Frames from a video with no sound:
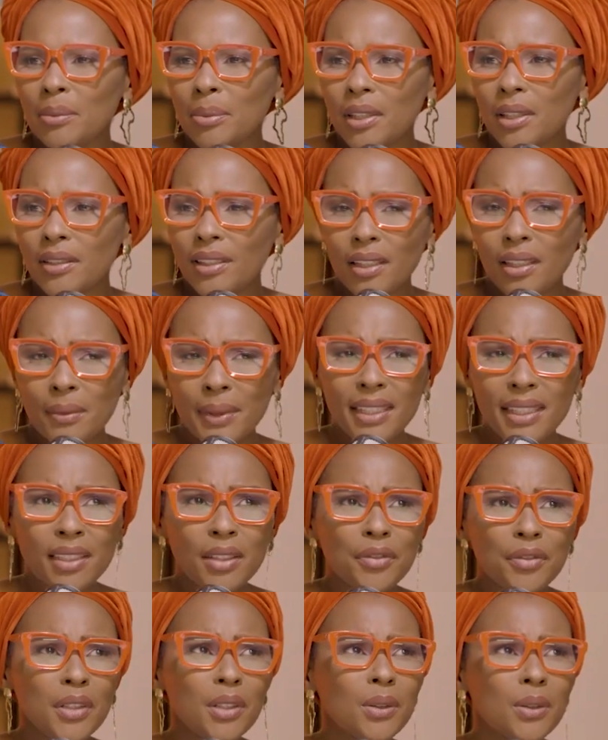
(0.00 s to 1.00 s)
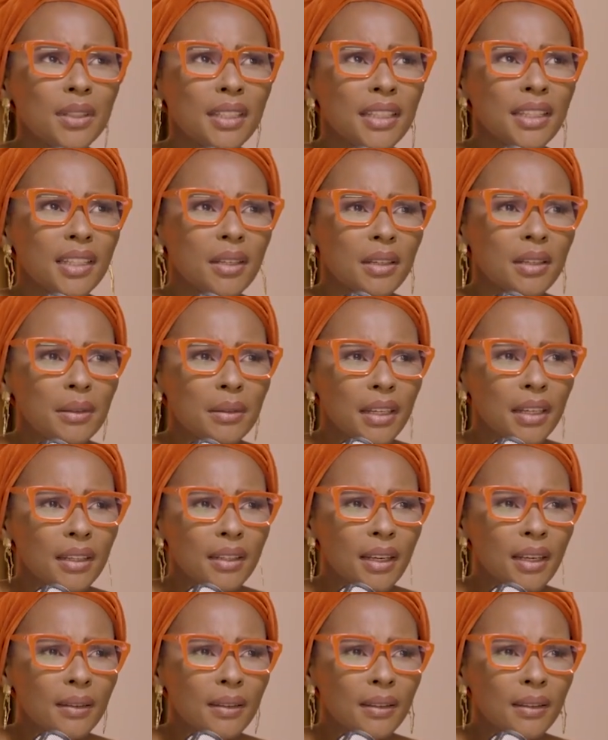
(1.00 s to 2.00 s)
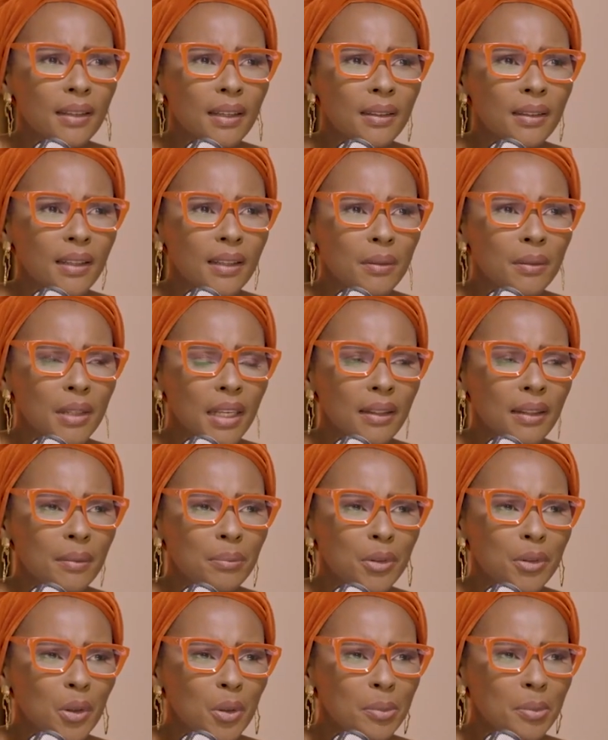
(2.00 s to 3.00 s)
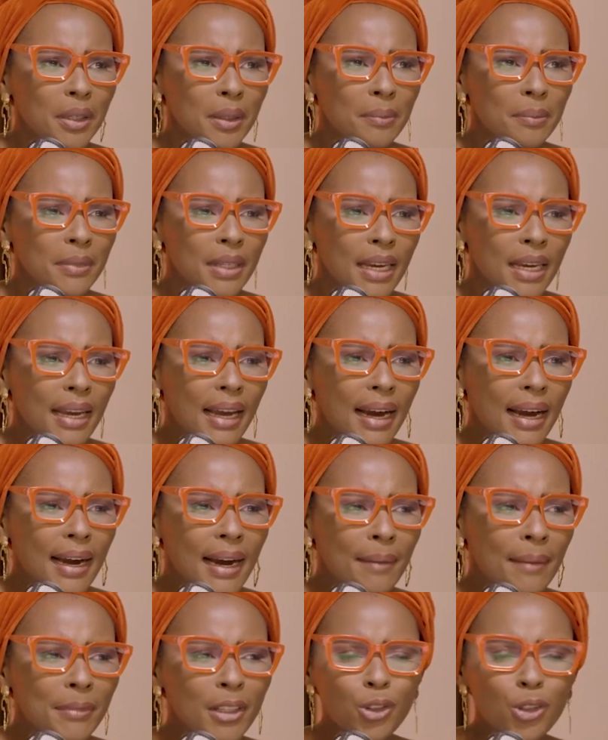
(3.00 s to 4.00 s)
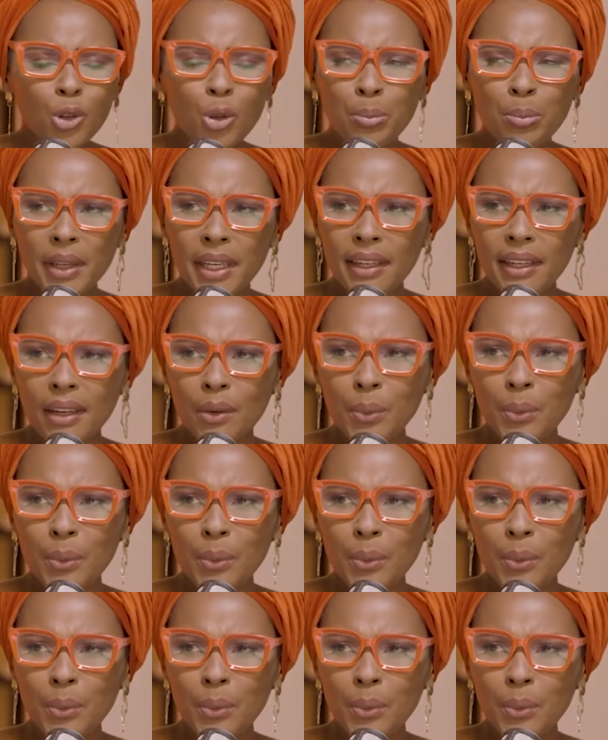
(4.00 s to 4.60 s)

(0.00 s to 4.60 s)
Because otherwise, if we're looking at the problem, it's too big.